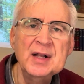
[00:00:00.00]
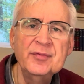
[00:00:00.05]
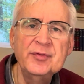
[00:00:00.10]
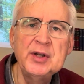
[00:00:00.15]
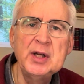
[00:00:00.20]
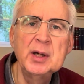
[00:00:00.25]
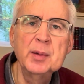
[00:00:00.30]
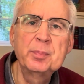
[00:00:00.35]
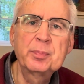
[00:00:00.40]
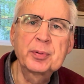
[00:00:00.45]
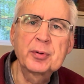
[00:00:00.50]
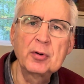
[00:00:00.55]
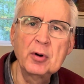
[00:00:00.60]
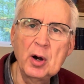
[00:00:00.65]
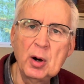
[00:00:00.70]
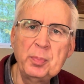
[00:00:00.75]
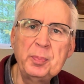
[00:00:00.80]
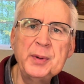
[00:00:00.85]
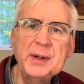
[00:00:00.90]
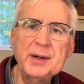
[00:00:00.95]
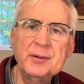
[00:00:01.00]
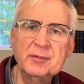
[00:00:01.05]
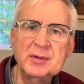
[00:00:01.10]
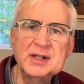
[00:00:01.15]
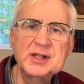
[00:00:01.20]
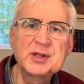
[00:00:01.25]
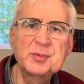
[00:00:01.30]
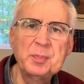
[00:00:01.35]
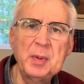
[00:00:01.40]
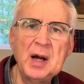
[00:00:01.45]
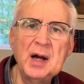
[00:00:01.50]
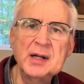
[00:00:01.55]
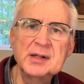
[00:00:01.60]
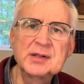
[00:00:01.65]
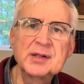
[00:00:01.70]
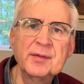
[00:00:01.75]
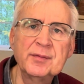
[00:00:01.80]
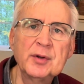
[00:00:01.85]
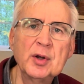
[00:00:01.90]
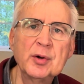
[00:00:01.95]
the appropriate response
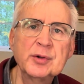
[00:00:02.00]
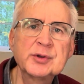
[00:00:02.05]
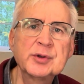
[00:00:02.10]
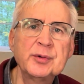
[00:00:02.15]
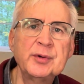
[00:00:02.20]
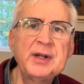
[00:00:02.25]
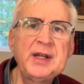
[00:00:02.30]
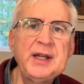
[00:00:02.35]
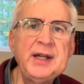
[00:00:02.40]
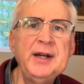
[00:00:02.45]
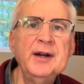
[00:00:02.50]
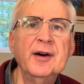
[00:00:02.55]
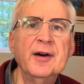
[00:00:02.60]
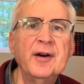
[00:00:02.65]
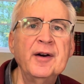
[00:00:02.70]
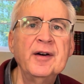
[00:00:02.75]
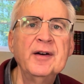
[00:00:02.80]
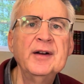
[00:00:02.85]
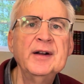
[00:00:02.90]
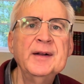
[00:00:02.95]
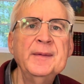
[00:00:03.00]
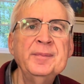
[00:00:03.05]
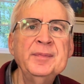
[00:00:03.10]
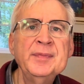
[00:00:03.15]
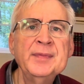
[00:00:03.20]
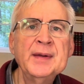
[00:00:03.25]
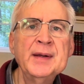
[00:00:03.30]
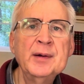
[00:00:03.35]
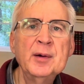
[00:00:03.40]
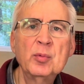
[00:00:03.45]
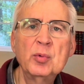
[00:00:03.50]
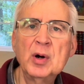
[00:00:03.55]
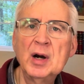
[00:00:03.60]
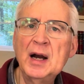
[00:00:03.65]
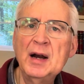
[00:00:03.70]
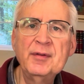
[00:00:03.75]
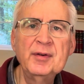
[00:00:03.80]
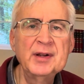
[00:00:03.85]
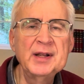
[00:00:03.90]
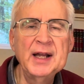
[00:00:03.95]
of those who hear,
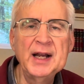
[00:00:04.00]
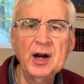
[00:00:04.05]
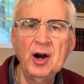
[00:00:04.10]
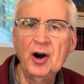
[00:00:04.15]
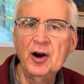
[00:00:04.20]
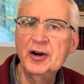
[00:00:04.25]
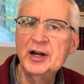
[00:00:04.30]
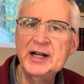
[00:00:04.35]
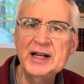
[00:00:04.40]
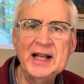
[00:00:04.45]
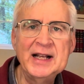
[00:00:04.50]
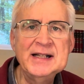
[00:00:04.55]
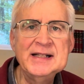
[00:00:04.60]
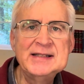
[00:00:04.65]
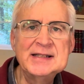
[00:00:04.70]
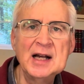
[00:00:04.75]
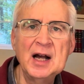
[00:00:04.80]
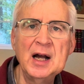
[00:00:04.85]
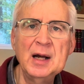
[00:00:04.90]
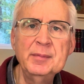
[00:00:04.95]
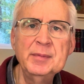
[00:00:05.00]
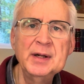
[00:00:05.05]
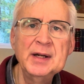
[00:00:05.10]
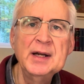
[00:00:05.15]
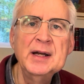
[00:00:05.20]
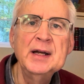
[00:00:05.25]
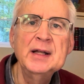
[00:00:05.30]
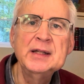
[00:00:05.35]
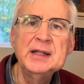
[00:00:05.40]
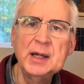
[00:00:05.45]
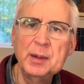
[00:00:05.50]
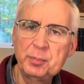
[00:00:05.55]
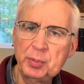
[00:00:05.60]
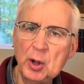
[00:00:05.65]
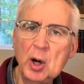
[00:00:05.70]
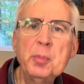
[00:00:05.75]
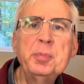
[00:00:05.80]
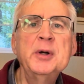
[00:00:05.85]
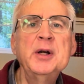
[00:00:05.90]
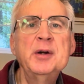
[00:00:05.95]
wherever they are in any time, the
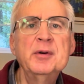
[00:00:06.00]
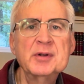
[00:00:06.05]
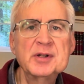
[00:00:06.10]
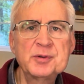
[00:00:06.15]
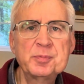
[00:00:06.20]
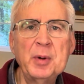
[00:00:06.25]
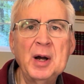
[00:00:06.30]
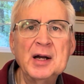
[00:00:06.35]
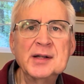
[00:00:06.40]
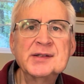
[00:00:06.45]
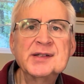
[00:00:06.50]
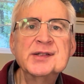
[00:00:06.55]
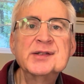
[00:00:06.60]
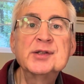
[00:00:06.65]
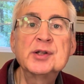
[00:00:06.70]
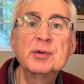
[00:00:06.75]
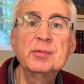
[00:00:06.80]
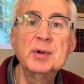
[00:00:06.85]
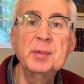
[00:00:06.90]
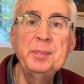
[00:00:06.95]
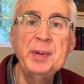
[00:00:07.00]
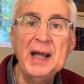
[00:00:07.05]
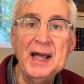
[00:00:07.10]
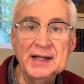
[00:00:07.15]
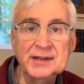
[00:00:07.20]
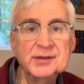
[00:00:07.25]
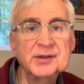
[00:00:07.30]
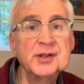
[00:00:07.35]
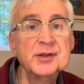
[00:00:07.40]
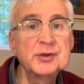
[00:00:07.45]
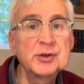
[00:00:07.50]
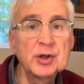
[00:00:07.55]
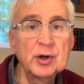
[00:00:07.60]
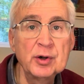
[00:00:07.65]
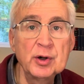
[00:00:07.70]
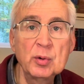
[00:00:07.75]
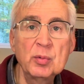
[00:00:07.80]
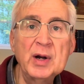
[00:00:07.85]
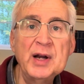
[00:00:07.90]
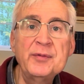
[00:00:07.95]
appropriate response is to repent, to turn
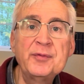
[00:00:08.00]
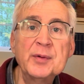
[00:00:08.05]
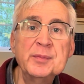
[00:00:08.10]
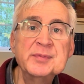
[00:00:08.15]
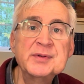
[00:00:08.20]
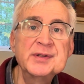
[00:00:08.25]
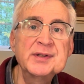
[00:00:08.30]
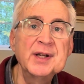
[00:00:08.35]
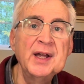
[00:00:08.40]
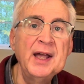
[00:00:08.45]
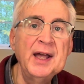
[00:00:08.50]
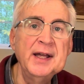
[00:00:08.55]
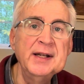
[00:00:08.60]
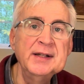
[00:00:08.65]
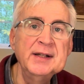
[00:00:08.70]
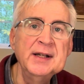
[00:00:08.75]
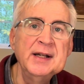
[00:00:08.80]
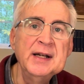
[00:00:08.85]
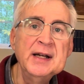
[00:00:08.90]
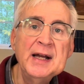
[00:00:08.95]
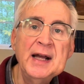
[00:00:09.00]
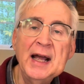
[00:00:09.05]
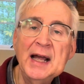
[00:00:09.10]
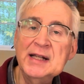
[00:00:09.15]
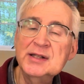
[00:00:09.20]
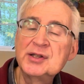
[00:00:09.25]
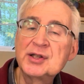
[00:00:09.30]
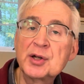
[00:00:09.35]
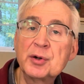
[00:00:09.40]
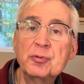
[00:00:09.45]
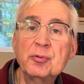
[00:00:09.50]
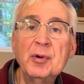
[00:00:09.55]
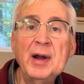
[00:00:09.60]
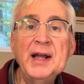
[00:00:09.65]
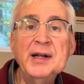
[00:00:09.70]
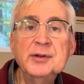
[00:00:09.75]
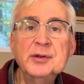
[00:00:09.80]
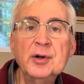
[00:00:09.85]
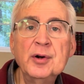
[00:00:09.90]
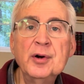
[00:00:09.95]
away from sin and
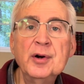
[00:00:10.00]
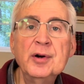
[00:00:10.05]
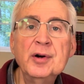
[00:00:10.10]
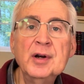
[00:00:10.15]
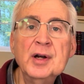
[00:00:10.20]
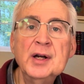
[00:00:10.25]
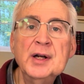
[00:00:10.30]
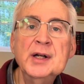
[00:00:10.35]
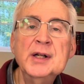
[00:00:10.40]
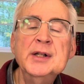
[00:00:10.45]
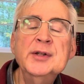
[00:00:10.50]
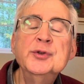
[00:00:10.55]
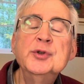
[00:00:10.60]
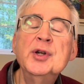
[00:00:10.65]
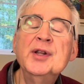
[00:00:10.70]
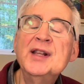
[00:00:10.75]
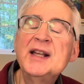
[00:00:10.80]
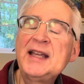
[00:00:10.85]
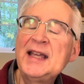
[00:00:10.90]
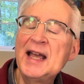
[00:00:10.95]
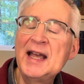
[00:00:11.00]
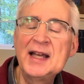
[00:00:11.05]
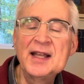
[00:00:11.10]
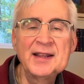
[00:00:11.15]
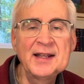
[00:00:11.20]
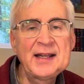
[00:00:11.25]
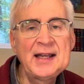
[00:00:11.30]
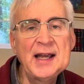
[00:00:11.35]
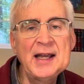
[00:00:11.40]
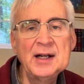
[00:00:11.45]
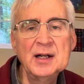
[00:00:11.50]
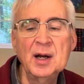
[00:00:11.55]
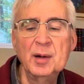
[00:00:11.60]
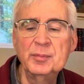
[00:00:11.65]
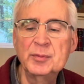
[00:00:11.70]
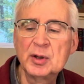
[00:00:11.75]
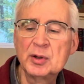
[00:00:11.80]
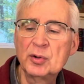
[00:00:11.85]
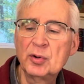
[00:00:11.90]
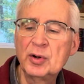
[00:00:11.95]
surrender to the King of the kingdom,
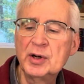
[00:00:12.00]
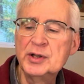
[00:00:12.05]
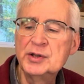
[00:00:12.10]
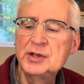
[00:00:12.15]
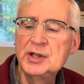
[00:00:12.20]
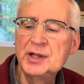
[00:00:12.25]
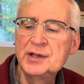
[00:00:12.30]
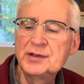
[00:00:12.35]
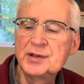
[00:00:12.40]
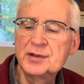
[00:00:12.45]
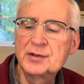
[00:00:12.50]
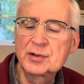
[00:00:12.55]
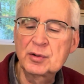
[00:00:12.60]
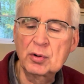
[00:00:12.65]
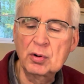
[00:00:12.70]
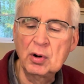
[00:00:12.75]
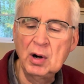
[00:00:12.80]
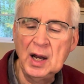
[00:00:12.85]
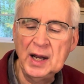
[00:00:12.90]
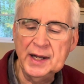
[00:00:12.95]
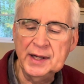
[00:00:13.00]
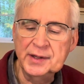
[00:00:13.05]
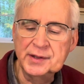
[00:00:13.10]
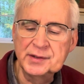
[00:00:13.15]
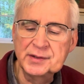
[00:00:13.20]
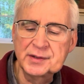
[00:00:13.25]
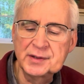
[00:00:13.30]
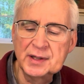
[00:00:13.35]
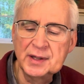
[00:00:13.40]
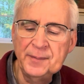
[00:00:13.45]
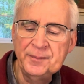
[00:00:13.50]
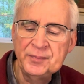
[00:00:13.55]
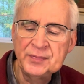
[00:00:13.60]
the Lord Jesus Christ,